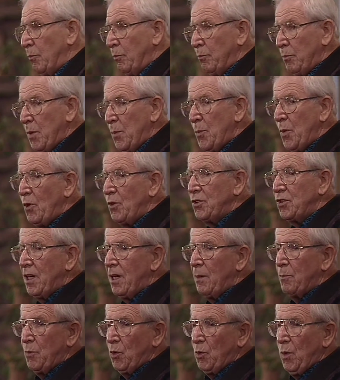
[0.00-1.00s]
be built
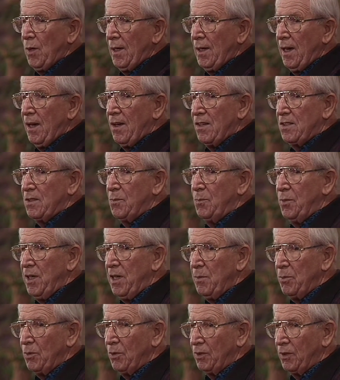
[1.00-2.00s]
up between leaders and
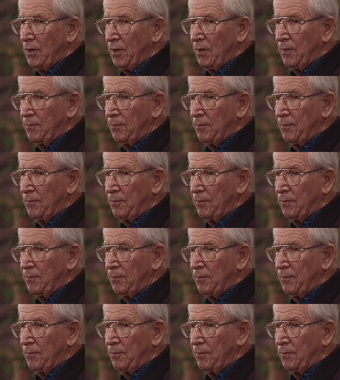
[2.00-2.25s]
people, see?